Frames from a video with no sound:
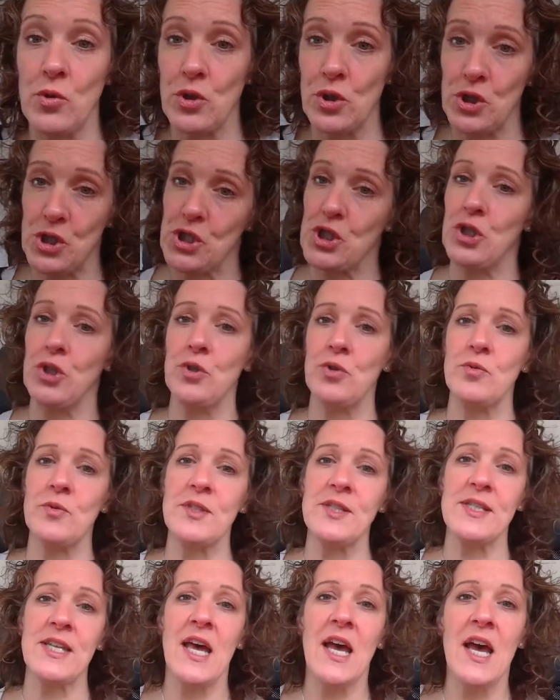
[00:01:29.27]

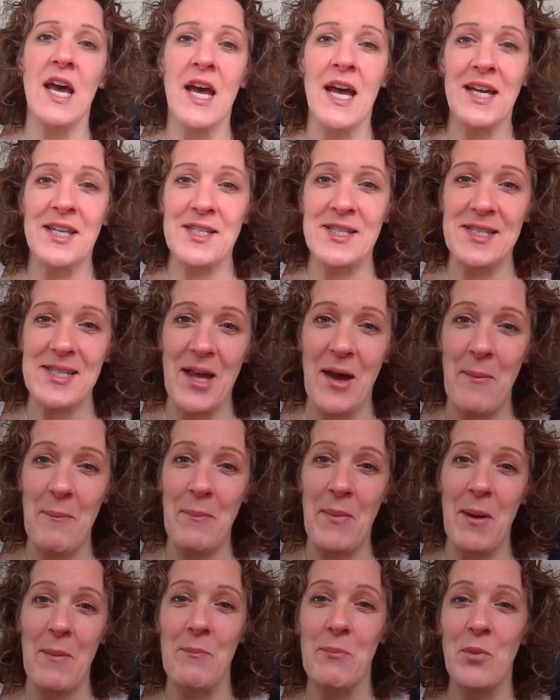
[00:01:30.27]
choose,
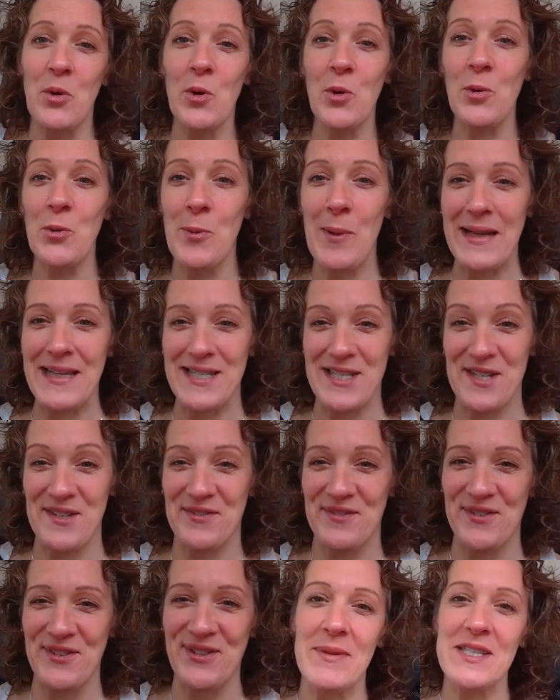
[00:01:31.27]
some more
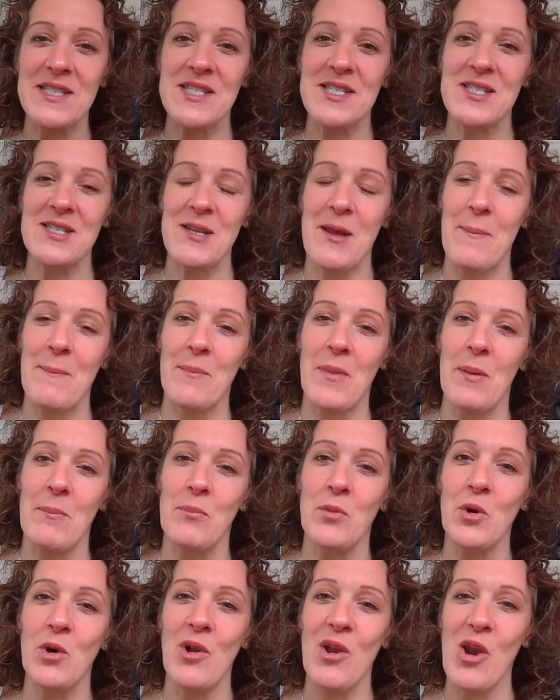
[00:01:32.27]
wasteful, some
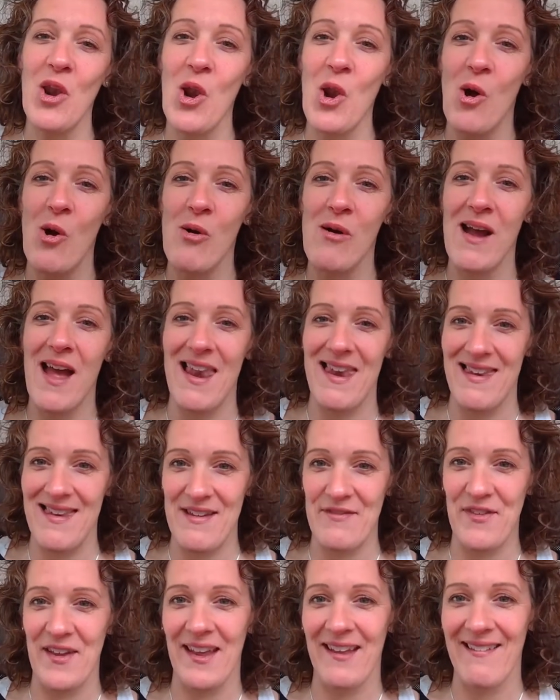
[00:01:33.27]
more
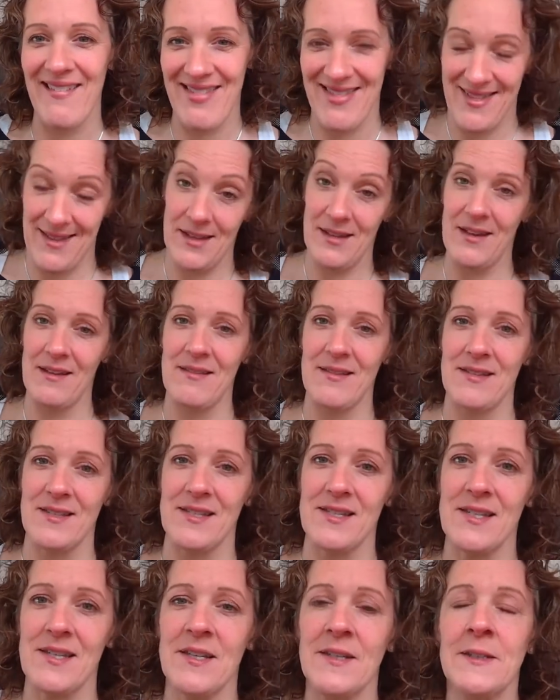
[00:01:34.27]
long-living than
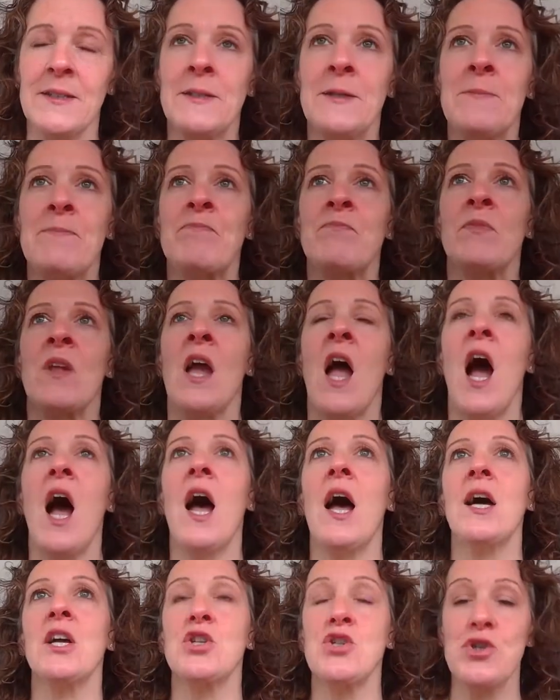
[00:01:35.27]
others.
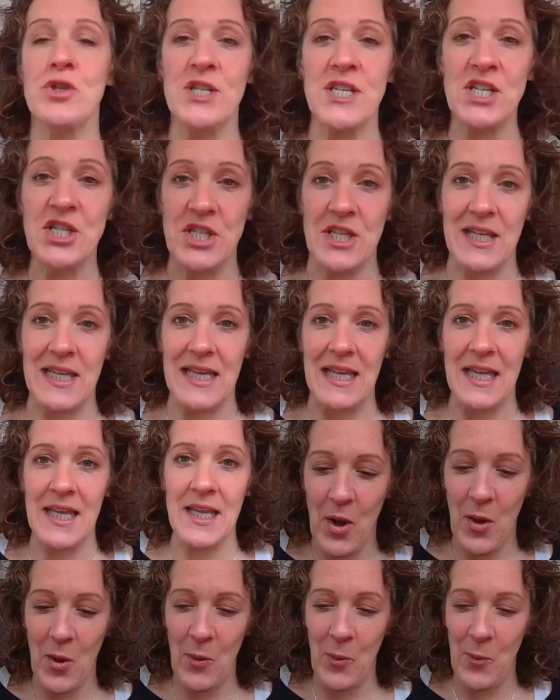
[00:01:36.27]
Traditionally,
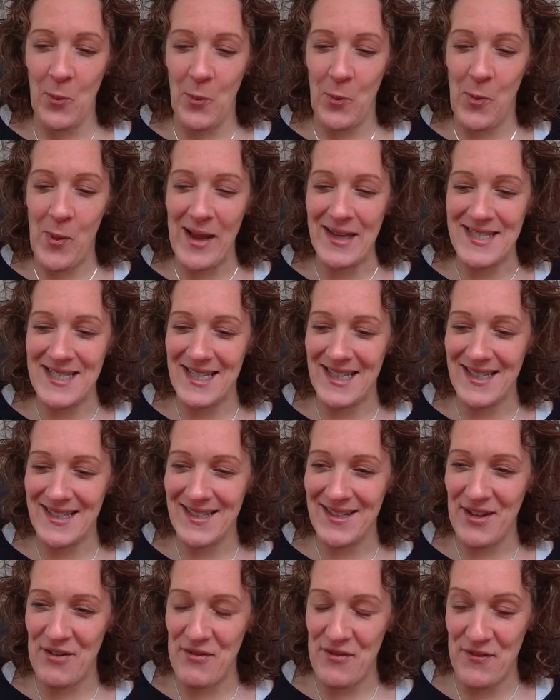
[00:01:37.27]

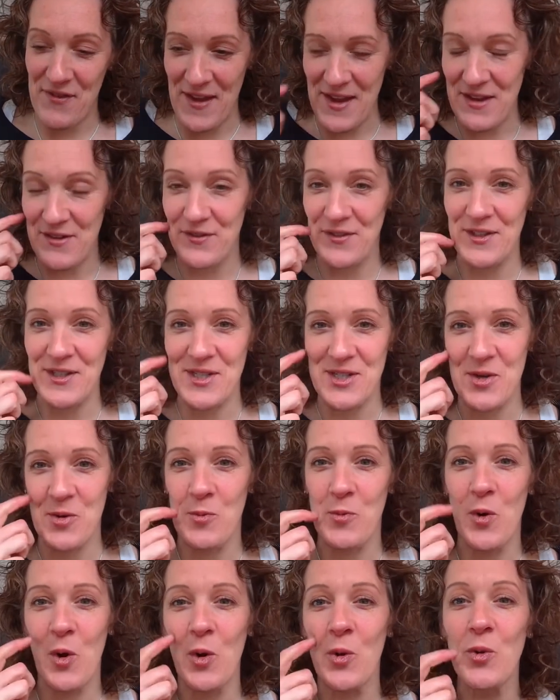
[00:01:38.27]
wedding favours
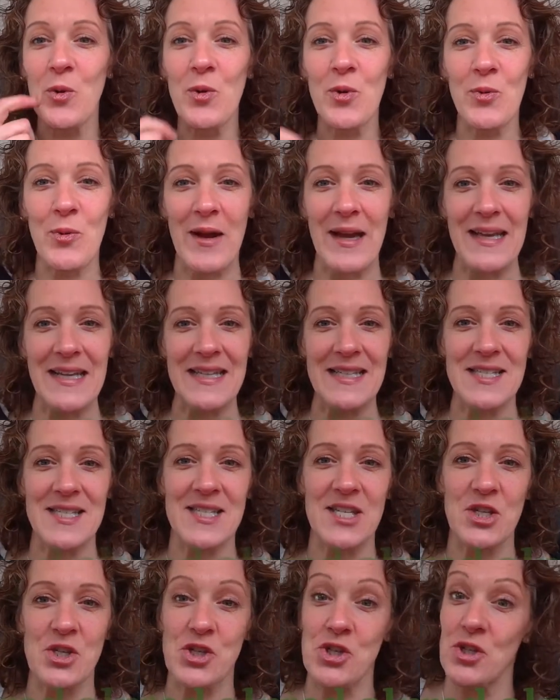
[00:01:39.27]
were
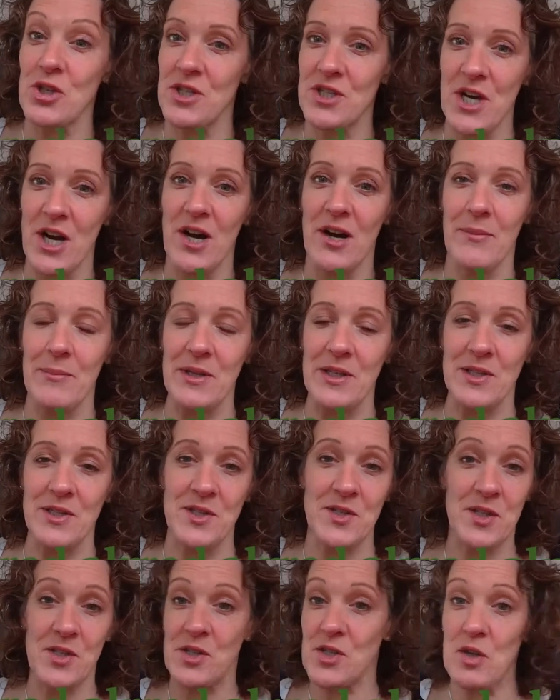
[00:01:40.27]
always sugared
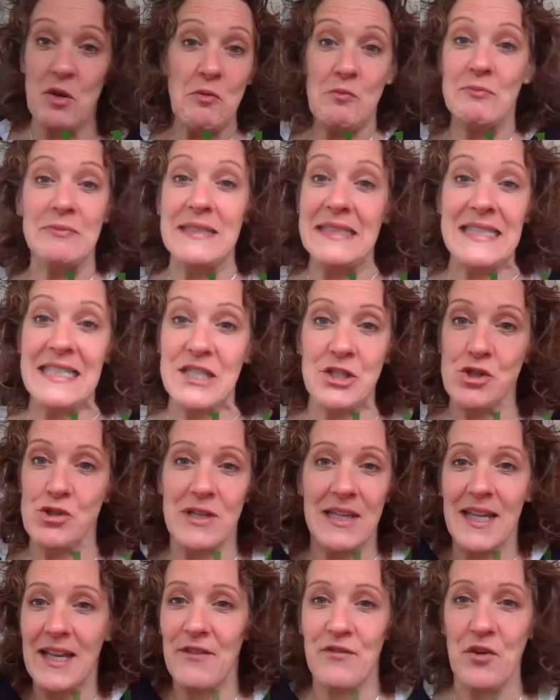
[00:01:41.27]
almonds. So
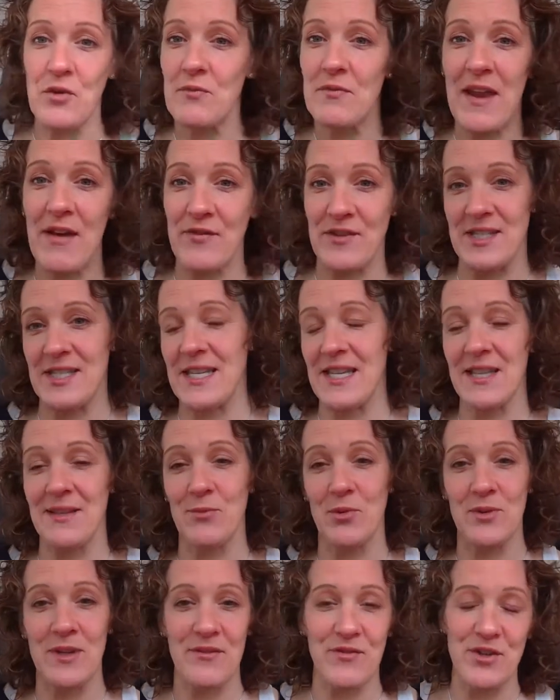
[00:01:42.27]
literally, if you've never seen them
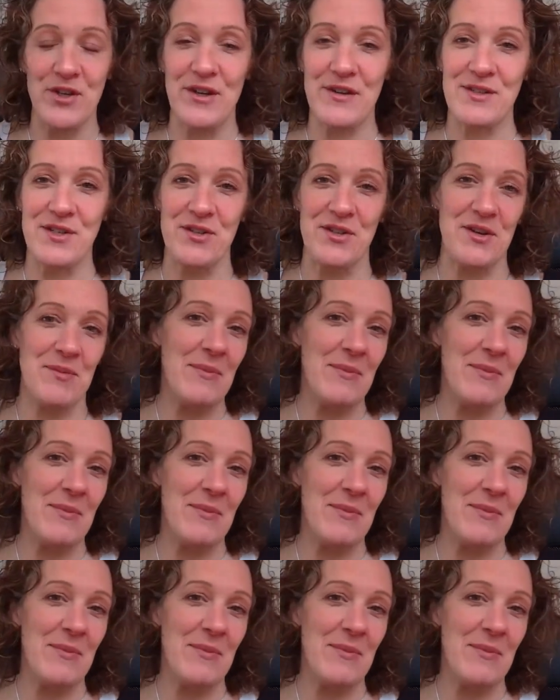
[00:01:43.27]
or never heard of them,